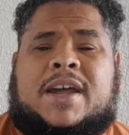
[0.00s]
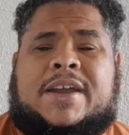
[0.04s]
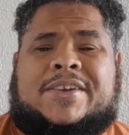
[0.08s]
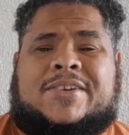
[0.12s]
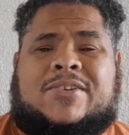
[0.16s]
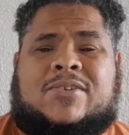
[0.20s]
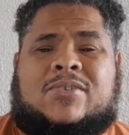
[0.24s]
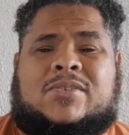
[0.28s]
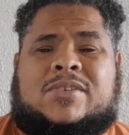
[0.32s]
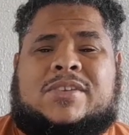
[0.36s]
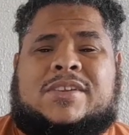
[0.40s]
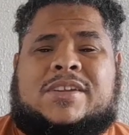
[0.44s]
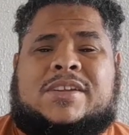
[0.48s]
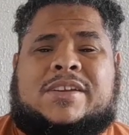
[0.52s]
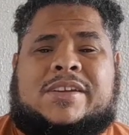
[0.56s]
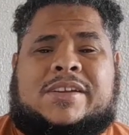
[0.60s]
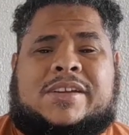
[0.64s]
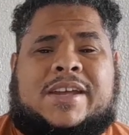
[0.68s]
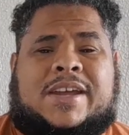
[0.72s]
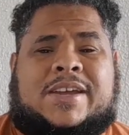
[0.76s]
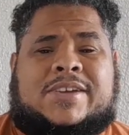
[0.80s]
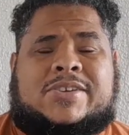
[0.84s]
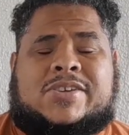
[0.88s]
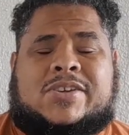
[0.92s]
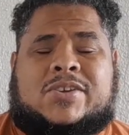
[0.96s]
I know
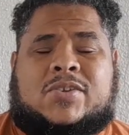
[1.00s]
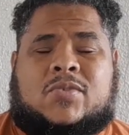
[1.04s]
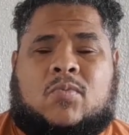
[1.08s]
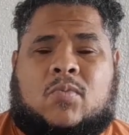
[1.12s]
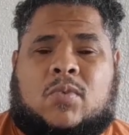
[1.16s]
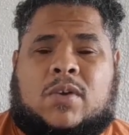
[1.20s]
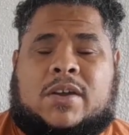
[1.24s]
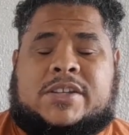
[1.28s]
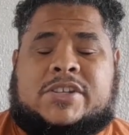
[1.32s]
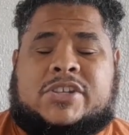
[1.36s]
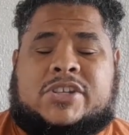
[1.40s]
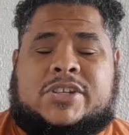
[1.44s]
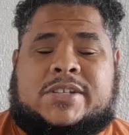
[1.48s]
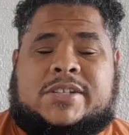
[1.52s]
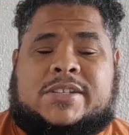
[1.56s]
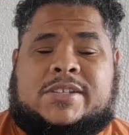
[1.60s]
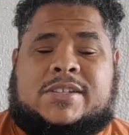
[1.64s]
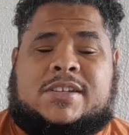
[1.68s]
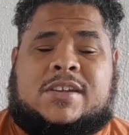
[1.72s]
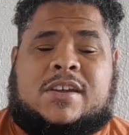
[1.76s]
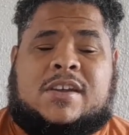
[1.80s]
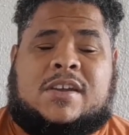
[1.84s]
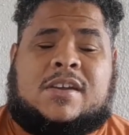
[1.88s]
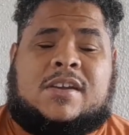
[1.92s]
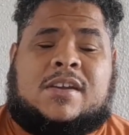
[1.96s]
didn't actually watch
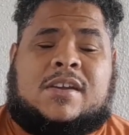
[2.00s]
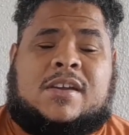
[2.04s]
it,